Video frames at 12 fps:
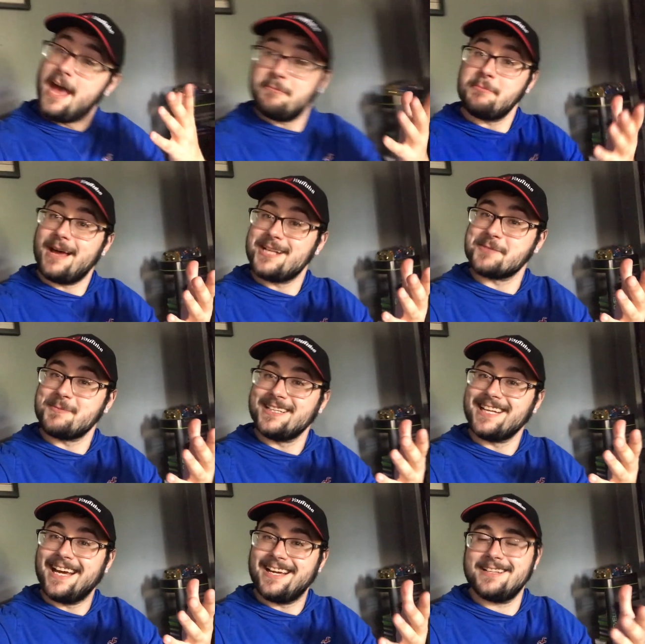Happy Magic
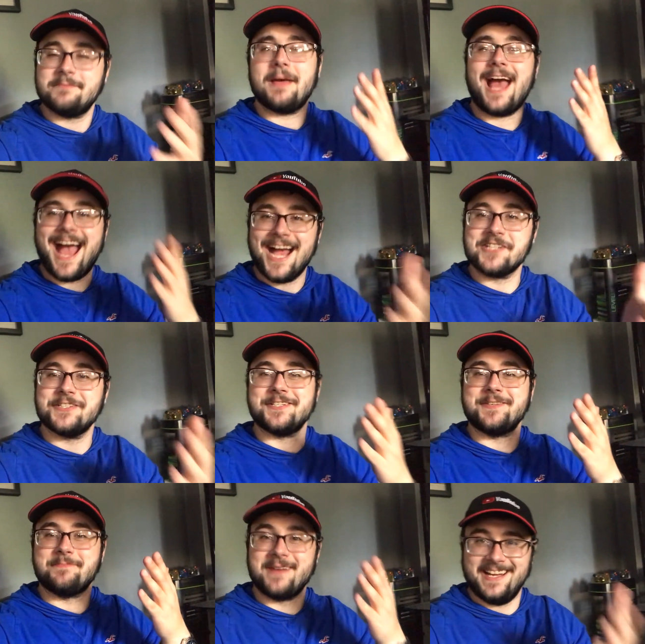Monday.
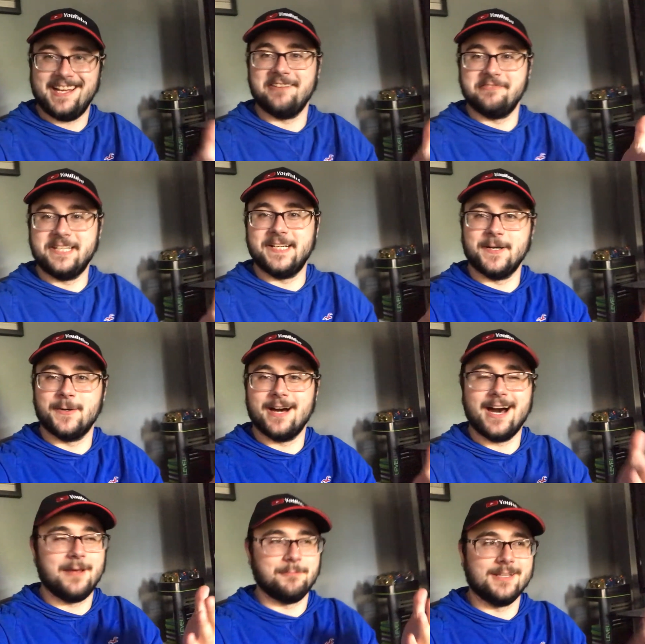Actually making a video
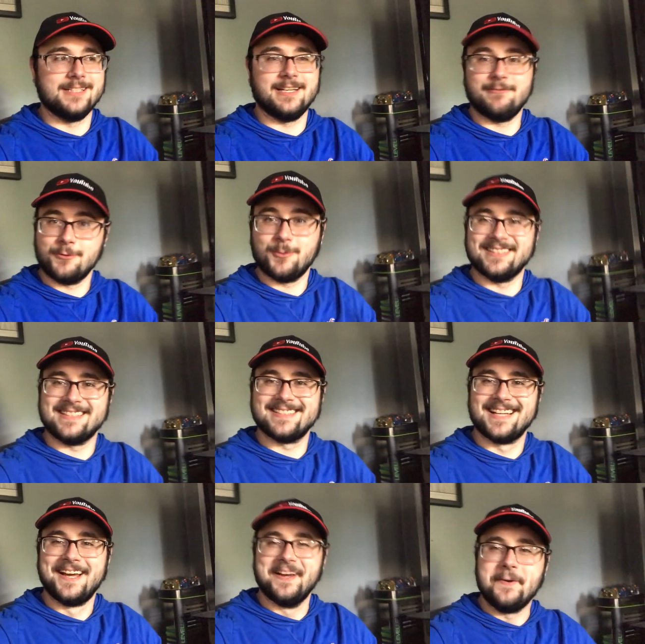on Monday for
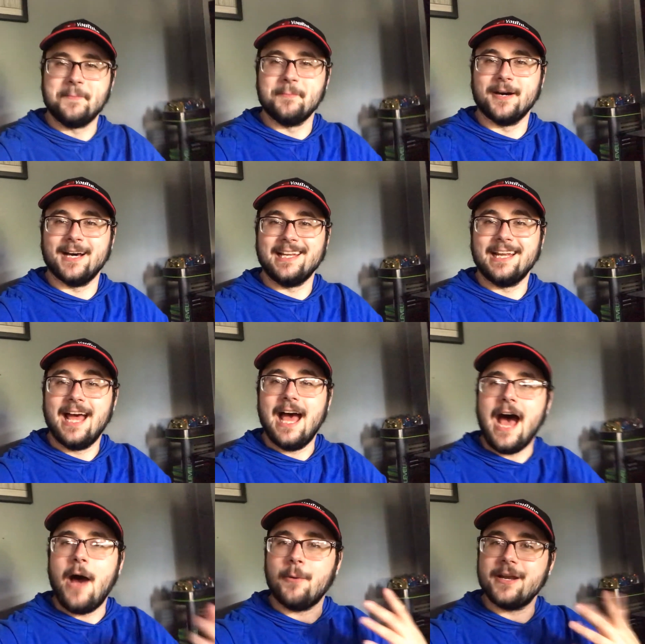once, but
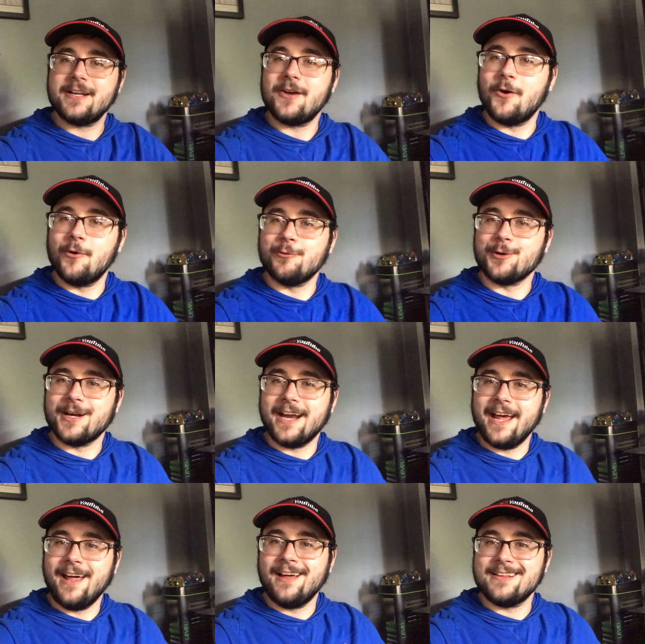I wanted to go over
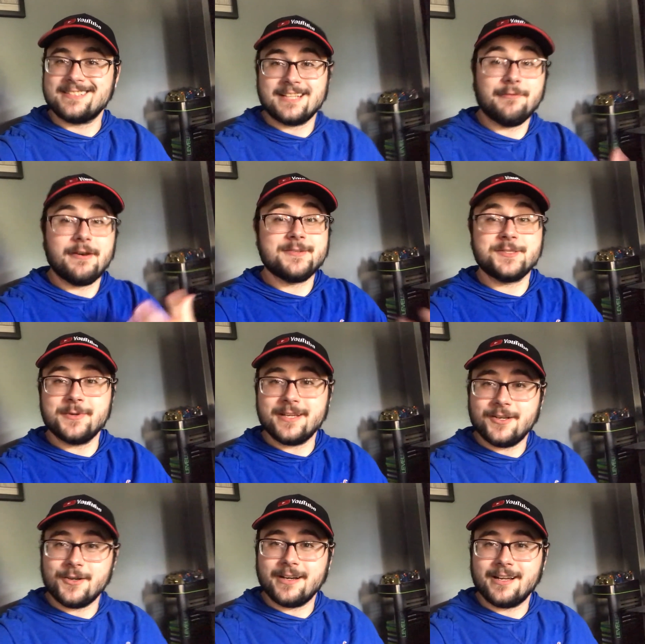stuff I was doing
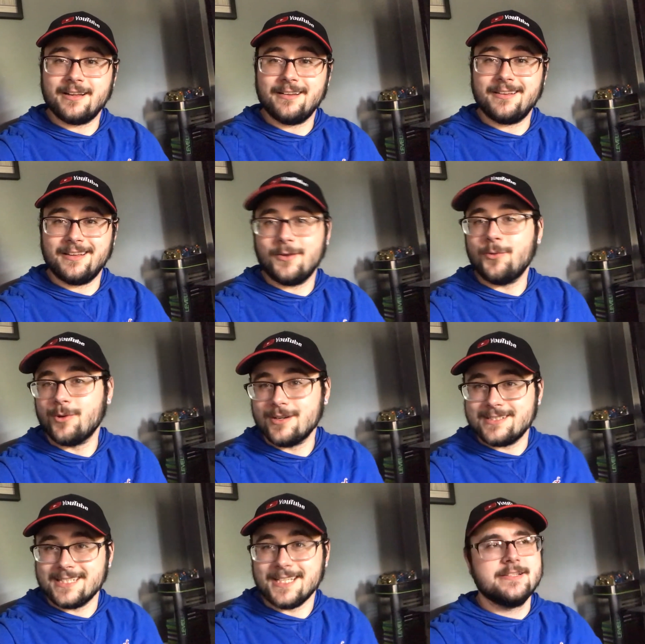during the
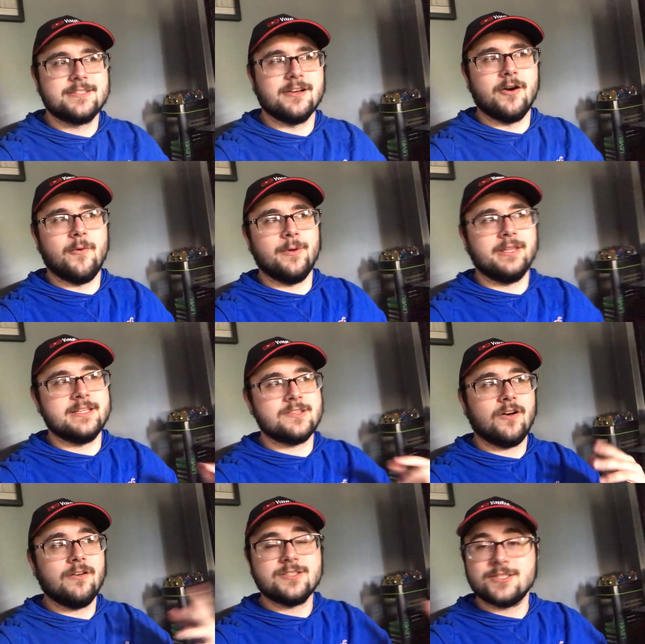quarantine. So when this
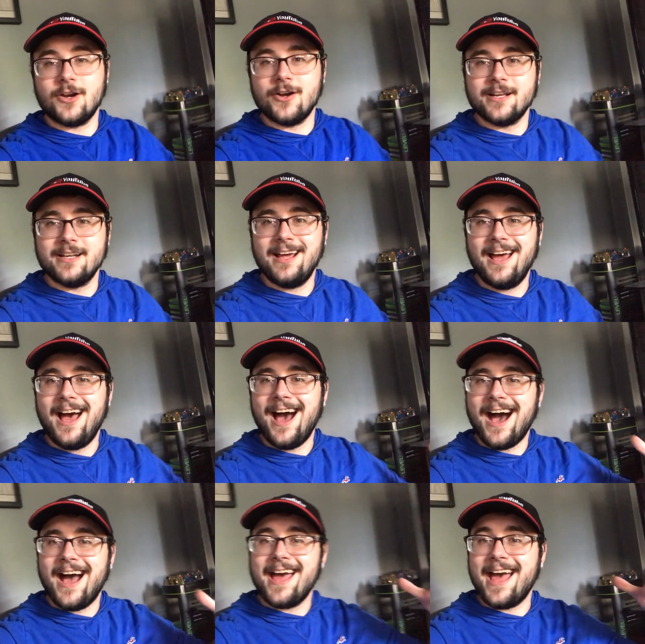all started,
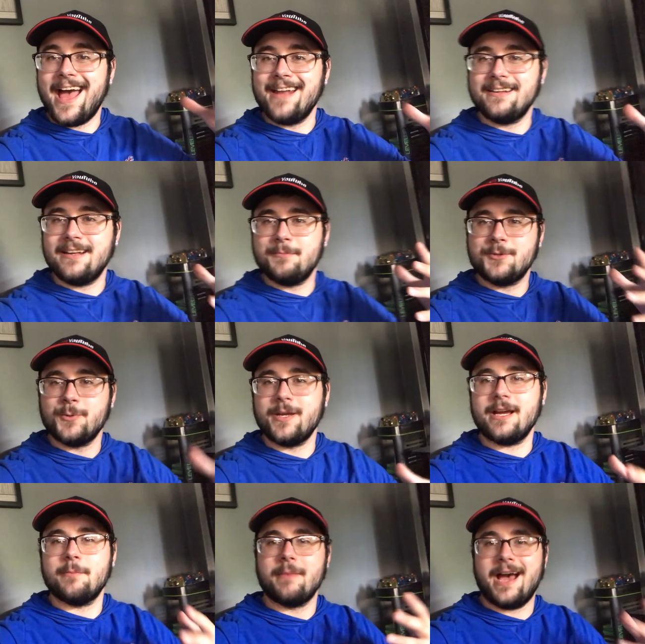I ended up
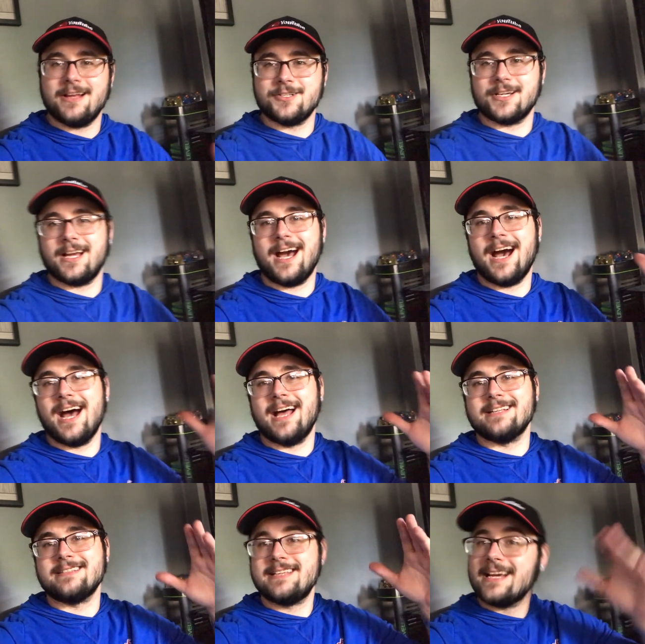doing magic
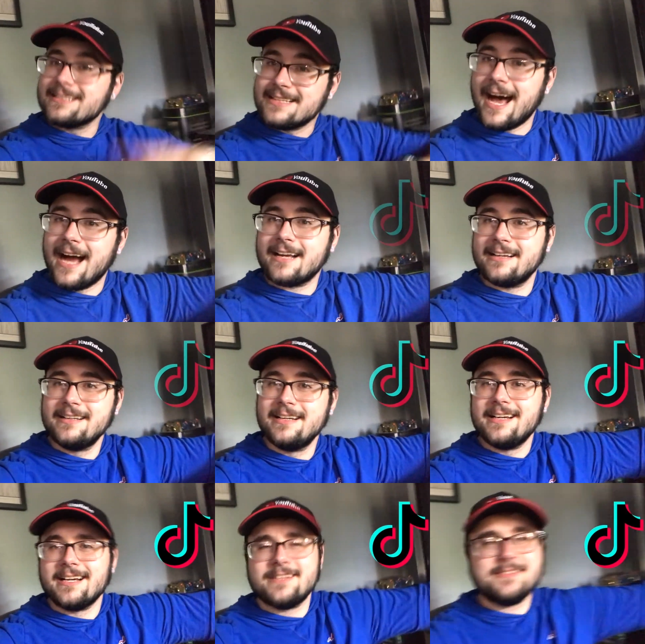on TikTok.
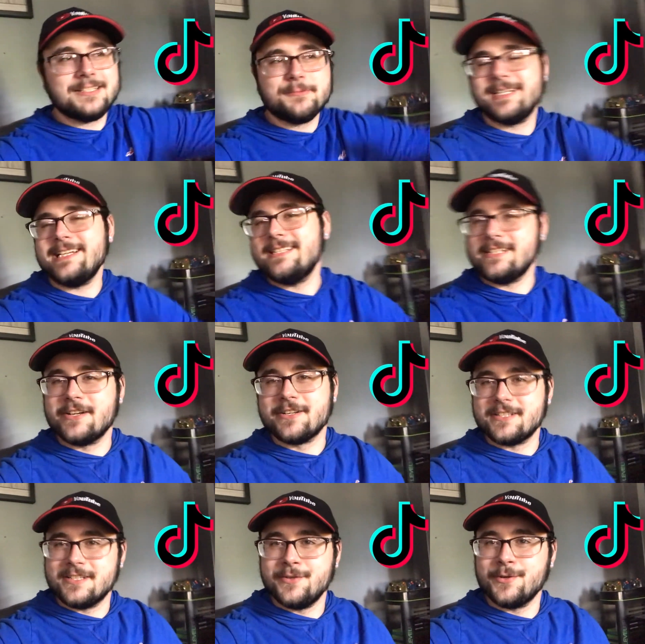It was a little bit easier
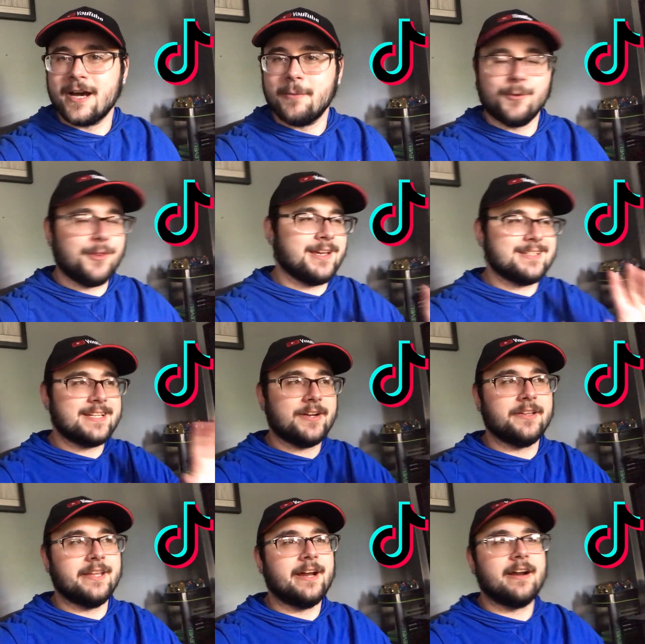just to do a couple things
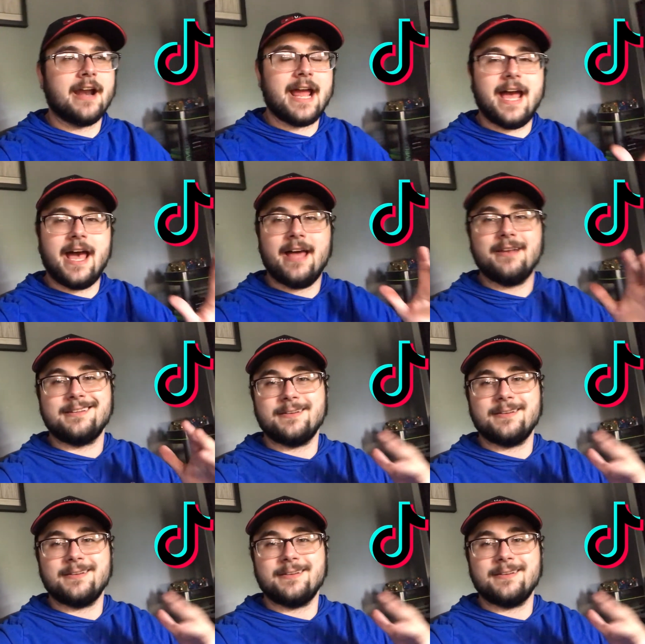here and there, and